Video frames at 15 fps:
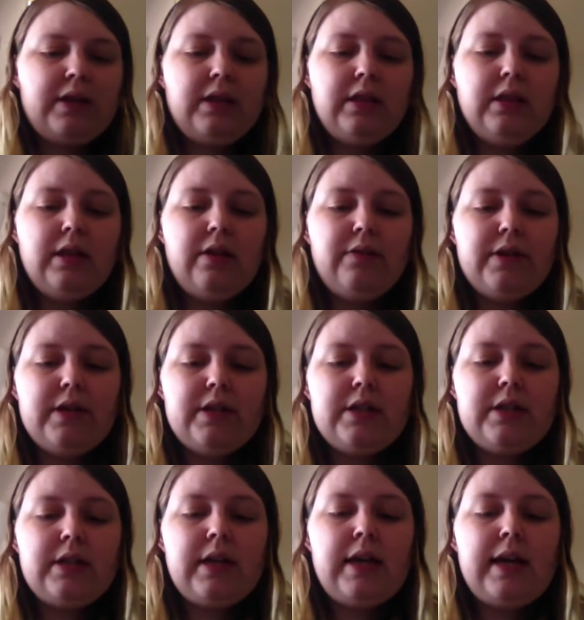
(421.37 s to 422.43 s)
Love it.
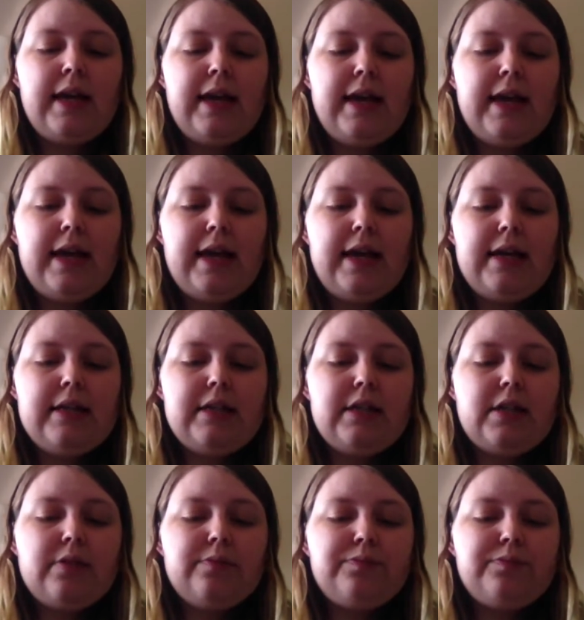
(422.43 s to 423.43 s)
And